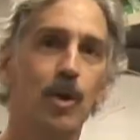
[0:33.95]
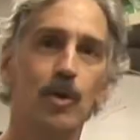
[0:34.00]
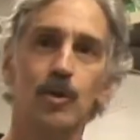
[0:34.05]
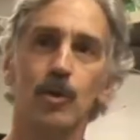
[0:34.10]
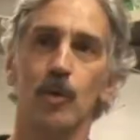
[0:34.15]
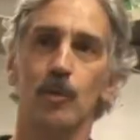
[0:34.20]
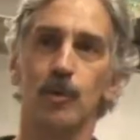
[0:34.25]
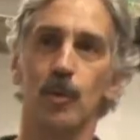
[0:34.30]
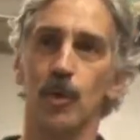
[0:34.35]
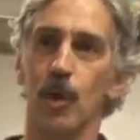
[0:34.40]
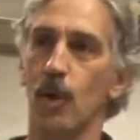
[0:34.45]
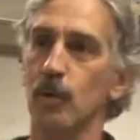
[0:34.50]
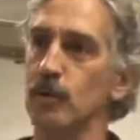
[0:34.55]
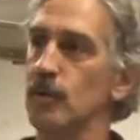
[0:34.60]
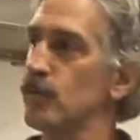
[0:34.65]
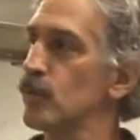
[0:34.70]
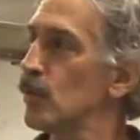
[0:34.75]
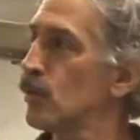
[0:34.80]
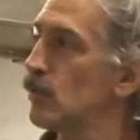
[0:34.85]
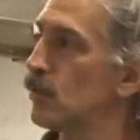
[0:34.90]
So for
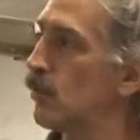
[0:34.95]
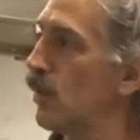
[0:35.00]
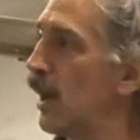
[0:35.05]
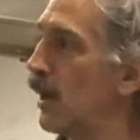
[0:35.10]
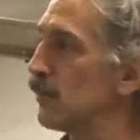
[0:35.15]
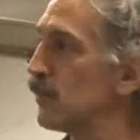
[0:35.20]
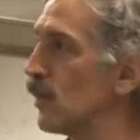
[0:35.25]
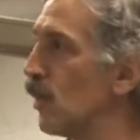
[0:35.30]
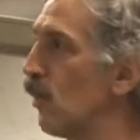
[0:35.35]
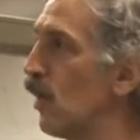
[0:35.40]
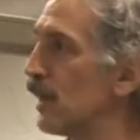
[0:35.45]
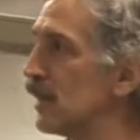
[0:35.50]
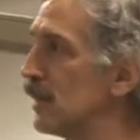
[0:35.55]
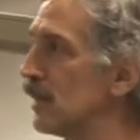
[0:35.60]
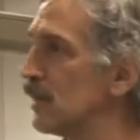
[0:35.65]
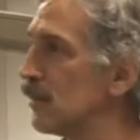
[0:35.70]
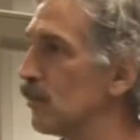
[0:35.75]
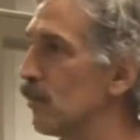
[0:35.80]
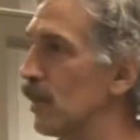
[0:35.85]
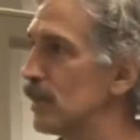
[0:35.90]
those of you who have no
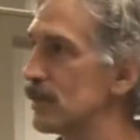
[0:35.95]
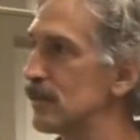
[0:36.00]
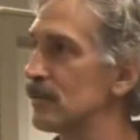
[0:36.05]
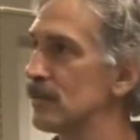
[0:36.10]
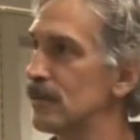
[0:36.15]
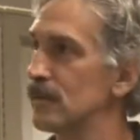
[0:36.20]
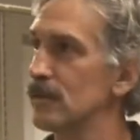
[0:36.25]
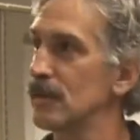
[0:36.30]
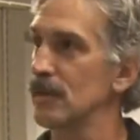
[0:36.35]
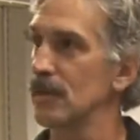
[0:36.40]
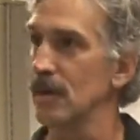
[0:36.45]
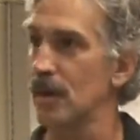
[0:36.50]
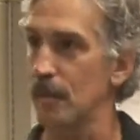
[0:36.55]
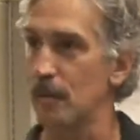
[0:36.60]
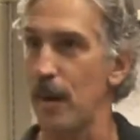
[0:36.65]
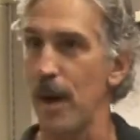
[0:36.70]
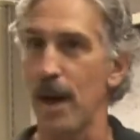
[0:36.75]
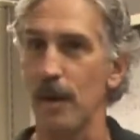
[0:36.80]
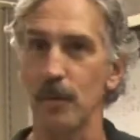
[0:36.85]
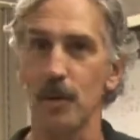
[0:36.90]
idea what
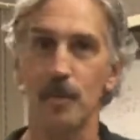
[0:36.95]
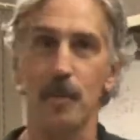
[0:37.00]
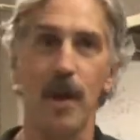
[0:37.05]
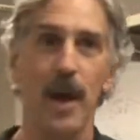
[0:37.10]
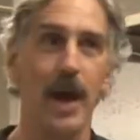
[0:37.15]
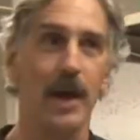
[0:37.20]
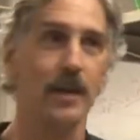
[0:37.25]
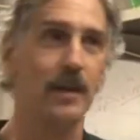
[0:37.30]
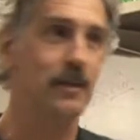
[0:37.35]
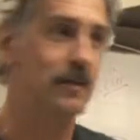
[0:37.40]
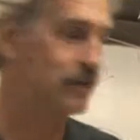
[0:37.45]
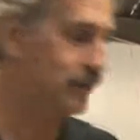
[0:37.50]
a battery pack